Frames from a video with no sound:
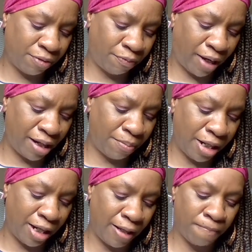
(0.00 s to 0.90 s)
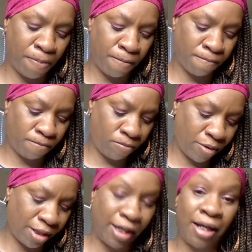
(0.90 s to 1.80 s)
with vitamin E,
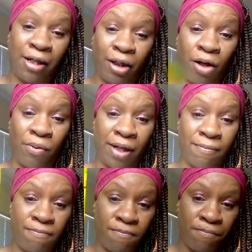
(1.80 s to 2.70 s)
Get Glowing.